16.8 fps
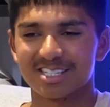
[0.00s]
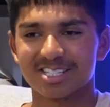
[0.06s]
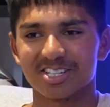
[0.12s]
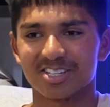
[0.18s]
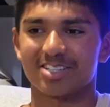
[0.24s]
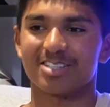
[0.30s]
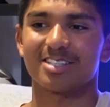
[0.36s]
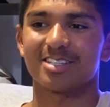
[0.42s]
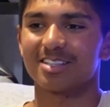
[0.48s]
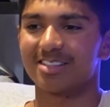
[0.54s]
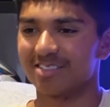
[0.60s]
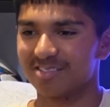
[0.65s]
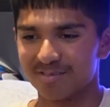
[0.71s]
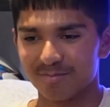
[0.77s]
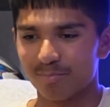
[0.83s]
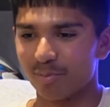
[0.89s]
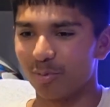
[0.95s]
just
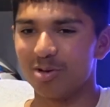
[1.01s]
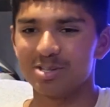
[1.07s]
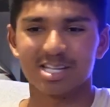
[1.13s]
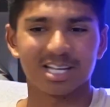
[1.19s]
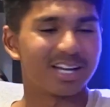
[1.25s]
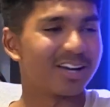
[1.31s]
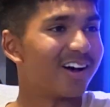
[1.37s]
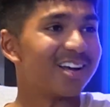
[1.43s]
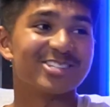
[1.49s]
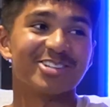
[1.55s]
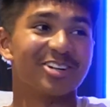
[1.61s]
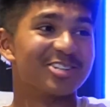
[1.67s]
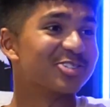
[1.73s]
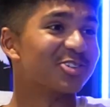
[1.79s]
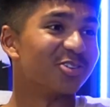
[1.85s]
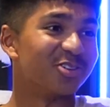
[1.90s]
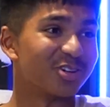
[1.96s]
Bundesliga guys know to
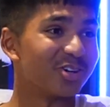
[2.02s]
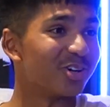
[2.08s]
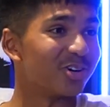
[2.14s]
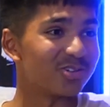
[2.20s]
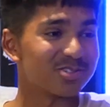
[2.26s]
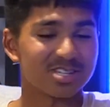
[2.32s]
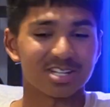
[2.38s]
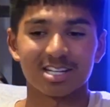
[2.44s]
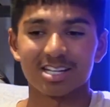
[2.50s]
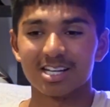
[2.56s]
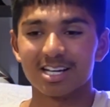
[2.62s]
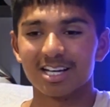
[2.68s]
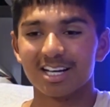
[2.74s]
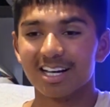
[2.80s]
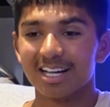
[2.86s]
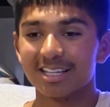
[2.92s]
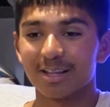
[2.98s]
score the goals. And
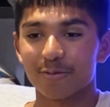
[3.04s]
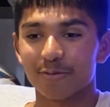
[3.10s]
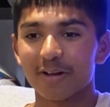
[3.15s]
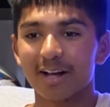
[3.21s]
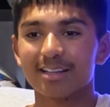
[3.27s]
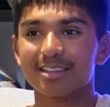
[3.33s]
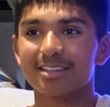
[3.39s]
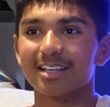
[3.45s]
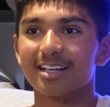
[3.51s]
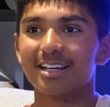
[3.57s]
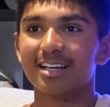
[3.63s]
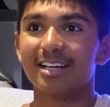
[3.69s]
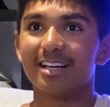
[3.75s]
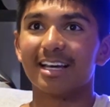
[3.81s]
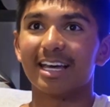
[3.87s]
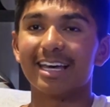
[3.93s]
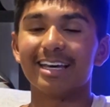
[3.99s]
the fact
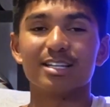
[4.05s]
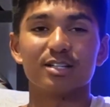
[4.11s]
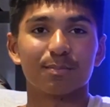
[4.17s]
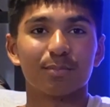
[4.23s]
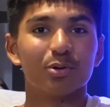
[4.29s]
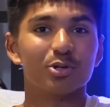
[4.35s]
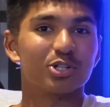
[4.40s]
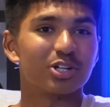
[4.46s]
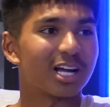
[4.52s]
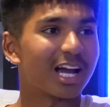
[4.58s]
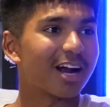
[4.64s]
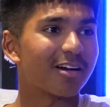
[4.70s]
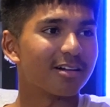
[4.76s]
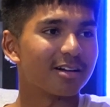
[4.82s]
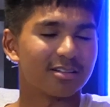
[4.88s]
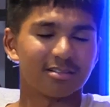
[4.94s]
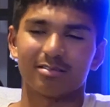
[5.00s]
he is pushing
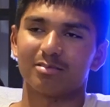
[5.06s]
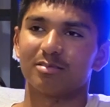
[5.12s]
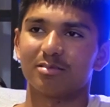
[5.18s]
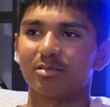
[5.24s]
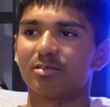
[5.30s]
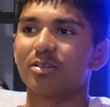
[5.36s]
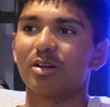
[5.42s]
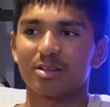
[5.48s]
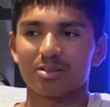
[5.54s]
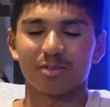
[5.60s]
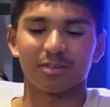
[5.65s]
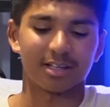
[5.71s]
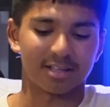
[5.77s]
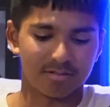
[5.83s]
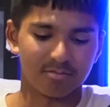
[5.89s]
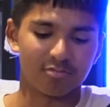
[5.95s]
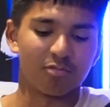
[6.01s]
Harry, he's not
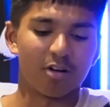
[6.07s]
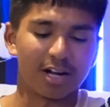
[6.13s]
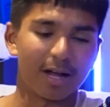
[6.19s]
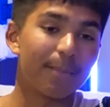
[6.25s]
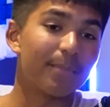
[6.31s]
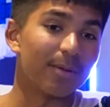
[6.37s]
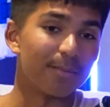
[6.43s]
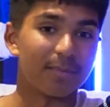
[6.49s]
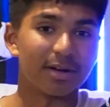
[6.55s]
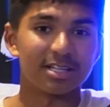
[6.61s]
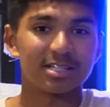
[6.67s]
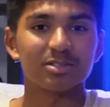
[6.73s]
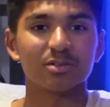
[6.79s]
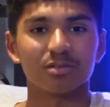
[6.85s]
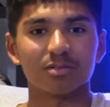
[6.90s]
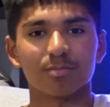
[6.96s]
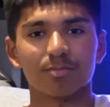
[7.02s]
like right up him, but he's
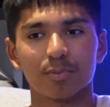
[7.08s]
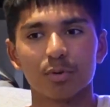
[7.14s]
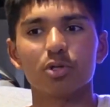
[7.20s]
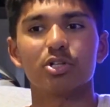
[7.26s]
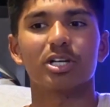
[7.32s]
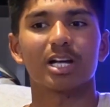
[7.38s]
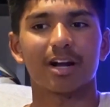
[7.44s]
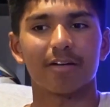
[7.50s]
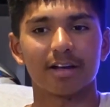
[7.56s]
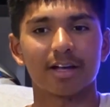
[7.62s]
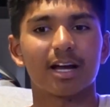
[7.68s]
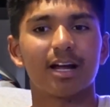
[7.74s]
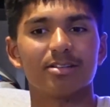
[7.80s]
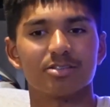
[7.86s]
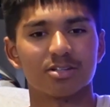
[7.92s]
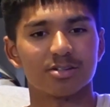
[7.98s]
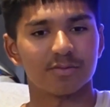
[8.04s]
still pushing Harry Kane
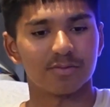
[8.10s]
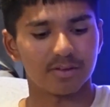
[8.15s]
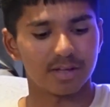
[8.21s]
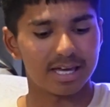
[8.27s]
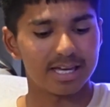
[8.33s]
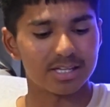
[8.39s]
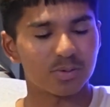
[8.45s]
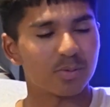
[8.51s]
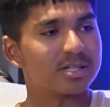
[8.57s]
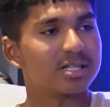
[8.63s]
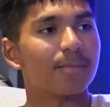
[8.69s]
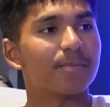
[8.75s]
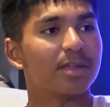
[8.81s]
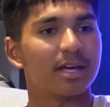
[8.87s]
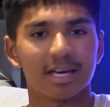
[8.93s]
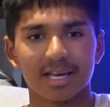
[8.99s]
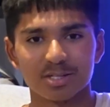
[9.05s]
in terms of he's always up
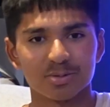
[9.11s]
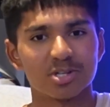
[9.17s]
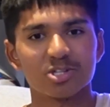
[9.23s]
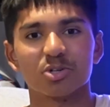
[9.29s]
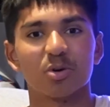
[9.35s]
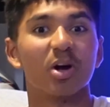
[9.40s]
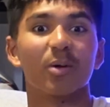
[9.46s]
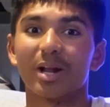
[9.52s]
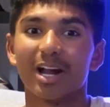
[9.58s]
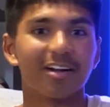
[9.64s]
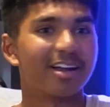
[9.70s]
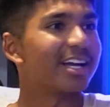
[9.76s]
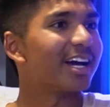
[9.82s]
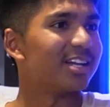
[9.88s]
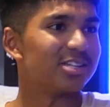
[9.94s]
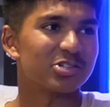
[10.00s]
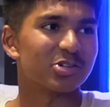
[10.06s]
there. He's always scoring when Harry
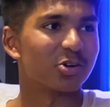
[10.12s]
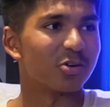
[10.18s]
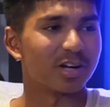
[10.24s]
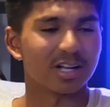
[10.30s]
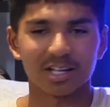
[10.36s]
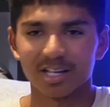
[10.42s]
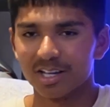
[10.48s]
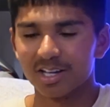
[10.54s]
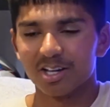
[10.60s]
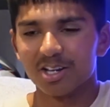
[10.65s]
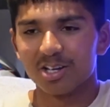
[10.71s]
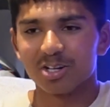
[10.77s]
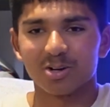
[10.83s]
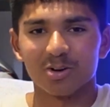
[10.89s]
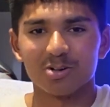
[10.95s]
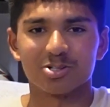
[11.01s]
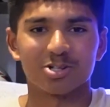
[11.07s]
Kane's scoring.
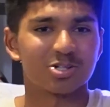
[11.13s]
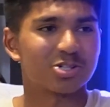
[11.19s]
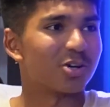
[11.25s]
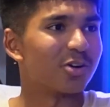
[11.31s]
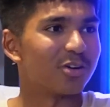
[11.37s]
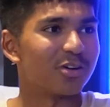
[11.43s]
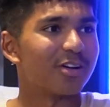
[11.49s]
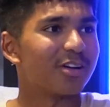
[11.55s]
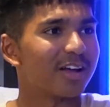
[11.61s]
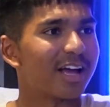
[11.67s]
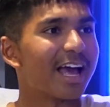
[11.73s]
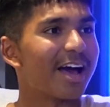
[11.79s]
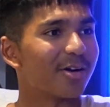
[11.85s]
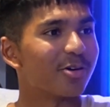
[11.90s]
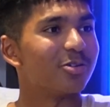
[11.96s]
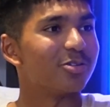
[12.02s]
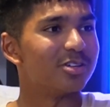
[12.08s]
Goes to show how
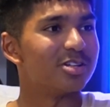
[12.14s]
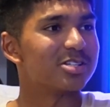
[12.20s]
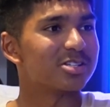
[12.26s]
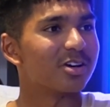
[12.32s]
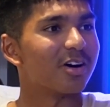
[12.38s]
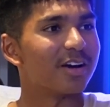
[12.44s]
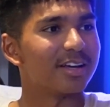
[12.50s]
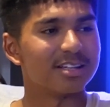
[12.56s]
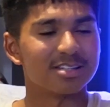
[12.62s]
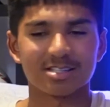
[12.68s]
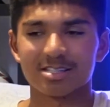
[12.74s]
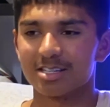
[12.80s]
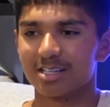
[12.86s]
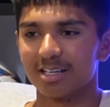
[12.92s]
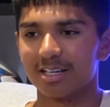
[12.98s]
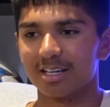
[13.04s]
good this guy is.